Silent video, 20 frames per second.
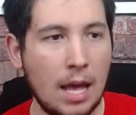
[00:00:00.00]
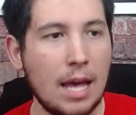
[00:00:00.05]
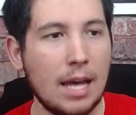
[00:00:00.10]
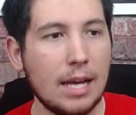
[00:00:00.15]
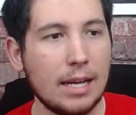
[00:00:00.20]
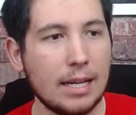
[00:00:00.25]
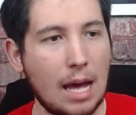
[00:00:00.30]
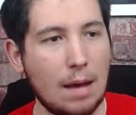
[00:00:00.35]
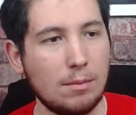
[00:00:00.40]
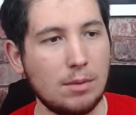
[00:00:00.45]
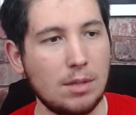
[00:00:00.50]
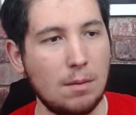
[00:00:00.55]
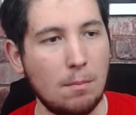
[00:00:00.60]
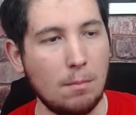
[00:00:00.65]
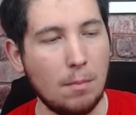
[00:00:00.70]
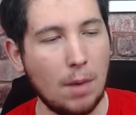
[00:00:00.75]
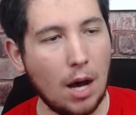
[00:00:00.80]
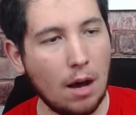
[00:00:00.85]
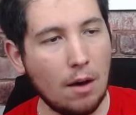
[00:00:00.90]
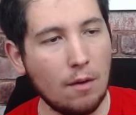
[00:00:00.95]
Captain
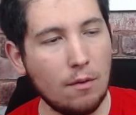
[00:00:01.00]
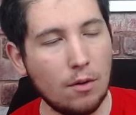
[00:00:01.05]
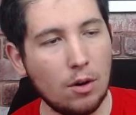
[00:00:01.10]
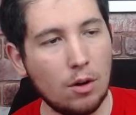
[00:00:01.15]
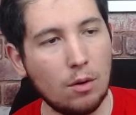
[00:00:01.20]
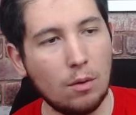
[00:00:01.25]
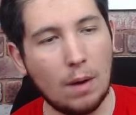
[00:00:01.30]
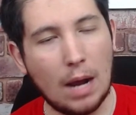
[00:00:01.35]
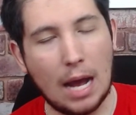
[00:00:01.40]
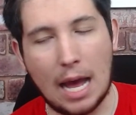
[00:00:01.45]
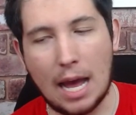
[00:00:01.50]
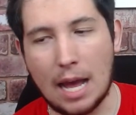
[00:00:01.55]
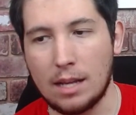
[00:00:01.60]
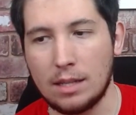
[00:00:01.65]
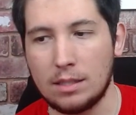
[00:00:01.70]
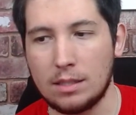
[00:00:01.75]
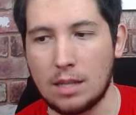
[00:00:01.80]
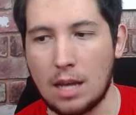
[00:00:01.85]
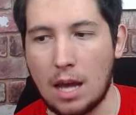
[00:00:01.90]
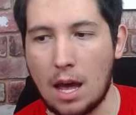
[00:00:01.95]
Marvel
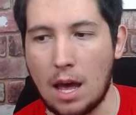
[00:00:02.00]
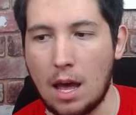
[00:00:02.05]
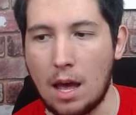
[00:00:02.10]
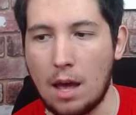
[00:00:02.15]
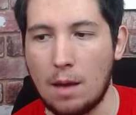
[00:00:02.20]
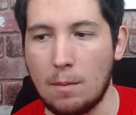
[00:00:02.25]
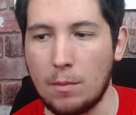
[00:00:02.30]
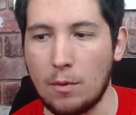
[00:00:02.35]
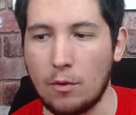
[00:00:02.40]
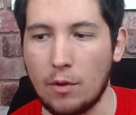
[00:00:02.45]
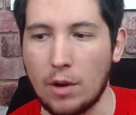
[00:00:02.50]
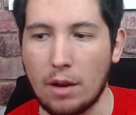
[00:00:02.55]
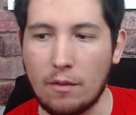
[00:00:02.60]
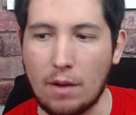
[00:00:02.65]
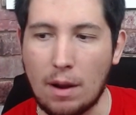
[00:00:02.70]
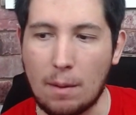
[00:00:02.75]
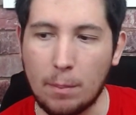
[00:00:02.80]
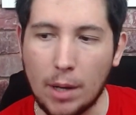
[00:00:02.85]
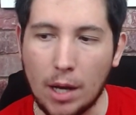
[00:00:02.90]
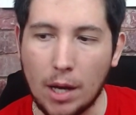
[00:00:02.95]
as Maria
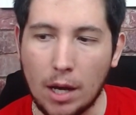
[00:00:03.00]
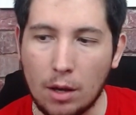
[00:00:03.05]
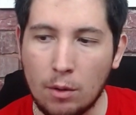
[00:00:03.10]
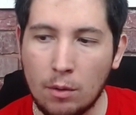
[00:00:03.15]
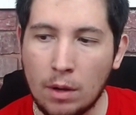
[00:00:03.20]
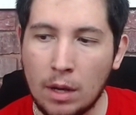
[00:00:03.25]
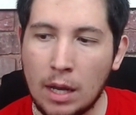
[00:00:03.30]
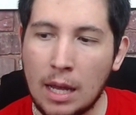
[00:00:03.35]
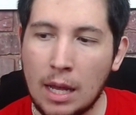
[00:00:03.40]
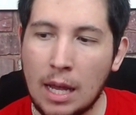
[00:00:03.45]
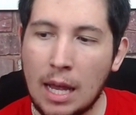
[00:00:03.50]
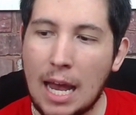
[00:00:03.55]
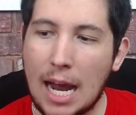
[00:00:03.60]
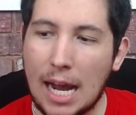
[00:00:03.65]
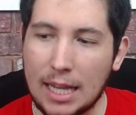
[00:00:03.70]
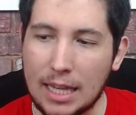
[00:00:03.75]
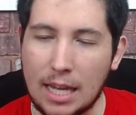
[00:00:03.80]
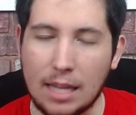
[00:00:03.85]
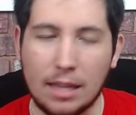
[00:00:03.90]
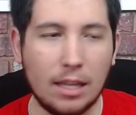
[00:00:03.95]
Rambeau.
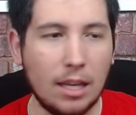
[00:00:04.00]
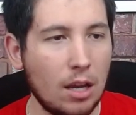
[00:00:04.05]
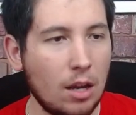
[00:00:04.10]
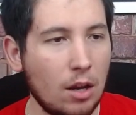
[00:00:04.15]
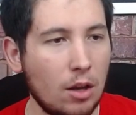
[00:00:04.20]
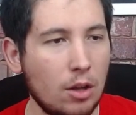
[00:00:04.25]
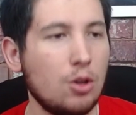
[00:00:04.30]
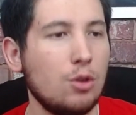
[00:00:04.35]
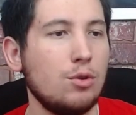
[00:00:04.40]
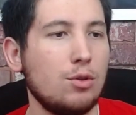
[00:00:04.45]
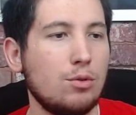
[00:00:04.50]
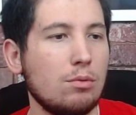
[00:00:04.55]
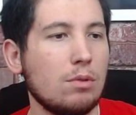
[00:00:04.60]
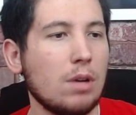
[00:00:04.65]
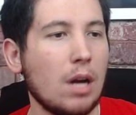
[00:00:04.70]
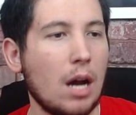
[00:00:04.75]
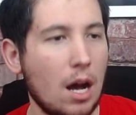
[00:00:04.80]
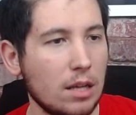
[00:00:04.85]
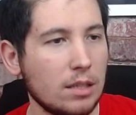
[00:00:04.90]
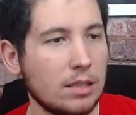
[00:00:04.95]
And then the usual
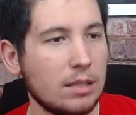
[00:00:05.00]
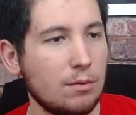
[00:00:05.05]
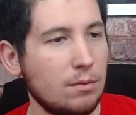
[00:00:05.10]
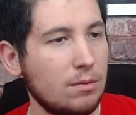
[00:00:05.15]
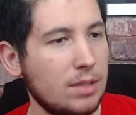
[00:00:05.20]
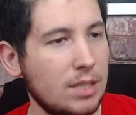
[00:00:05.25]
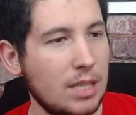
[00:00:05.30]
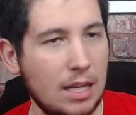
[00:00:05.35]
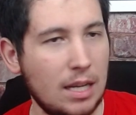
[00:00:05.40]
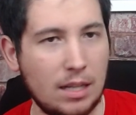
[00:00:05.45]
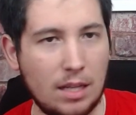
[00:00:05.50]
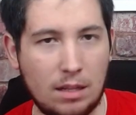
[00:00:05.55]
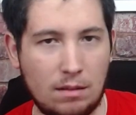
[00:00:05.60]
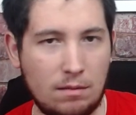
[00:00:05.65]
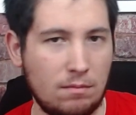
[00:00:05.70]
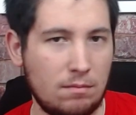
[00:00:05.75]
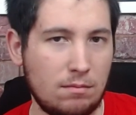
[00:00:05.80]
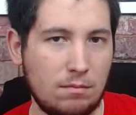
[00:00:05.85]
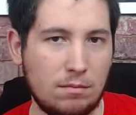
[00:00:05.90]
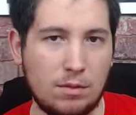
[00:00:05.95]
cast that we've seen
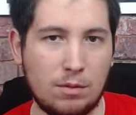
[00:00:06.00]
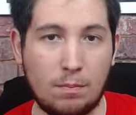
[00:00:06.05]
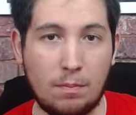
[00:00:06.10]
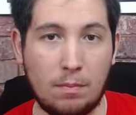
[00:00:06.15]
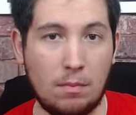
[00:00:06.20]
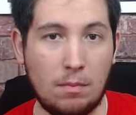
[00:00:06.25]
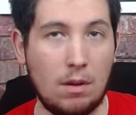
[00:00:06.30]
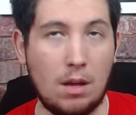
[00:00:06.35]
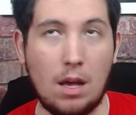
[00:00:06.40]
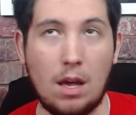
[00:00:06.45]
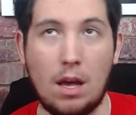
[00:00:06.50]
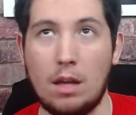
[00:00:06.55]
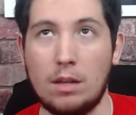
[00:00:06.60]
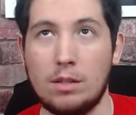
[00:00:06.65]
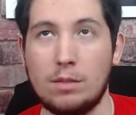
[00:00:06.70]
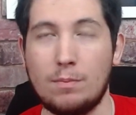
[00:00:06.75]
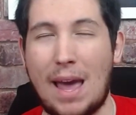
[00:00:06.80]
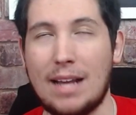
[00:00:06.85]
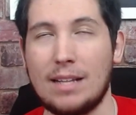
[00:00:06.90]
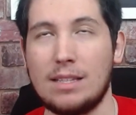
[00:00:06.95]
in
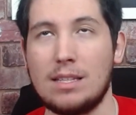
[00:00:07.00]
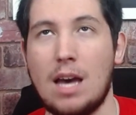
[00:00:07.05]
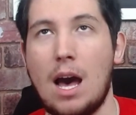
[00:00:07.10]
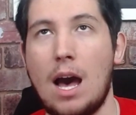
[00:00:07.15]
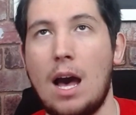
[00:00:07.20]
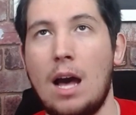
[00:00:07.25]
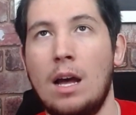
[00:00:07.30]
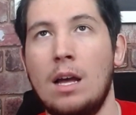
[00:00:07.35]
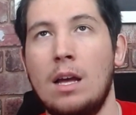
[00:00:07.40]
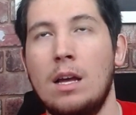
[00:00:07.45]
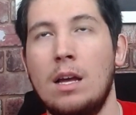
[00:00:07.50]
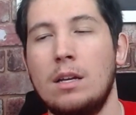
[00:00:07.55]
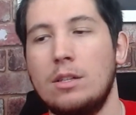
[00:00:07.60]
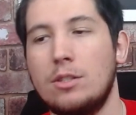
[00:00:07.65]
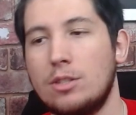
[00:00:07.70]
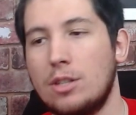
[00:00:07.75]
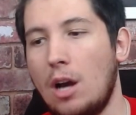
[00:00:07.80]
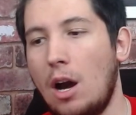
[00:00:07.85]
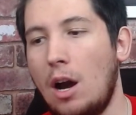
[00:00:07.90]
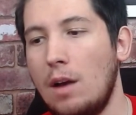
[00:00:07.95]
Spectre,
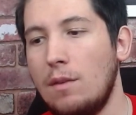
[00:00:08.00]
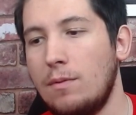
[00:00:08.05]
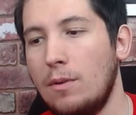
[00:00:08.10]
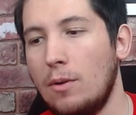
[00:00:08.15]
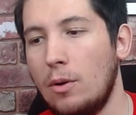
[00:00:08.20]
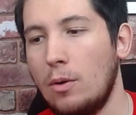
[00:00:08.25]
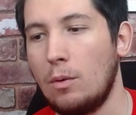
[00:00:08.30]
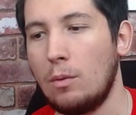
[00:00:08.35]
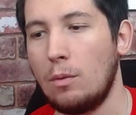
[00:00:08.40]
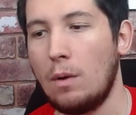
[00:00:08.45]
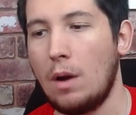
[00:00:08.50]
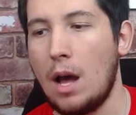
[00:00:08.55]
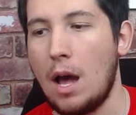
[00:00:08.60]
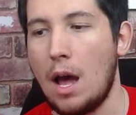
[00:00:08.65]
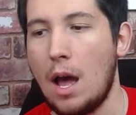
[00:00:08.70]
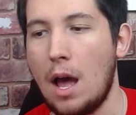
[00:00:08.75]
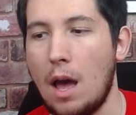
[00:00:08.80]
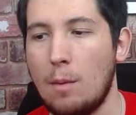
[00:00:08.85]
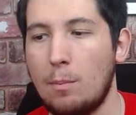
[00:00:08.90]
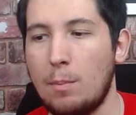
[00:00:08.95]

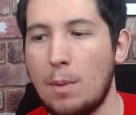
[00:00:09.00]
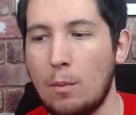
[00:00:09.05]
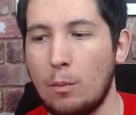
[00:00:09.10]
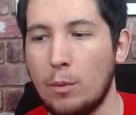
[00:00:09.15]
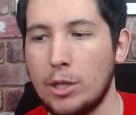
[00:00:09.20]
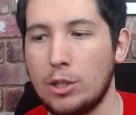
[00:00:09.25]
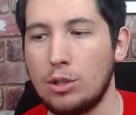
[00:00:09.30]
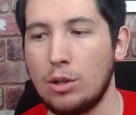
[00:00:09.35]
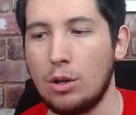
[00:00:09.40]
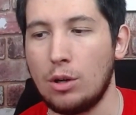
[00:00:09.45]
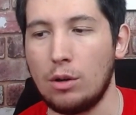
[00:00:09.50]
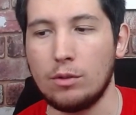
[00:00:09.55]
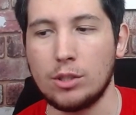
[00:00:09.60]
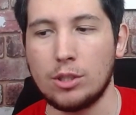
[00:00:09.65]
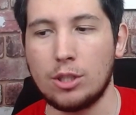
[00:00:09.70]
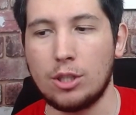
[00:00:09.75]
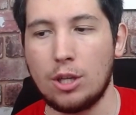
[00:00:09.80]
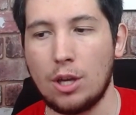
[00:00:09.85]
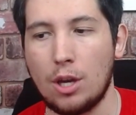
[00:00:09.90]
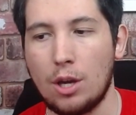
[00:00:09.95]
Skyfall. Ben Whishaw as
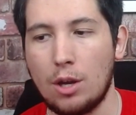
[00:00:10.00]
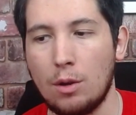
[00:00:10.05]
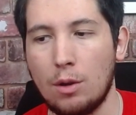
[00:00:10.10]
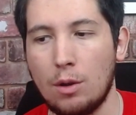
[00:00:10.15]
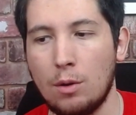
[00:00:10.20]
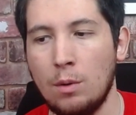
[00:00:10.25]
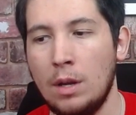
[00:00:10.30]
Q,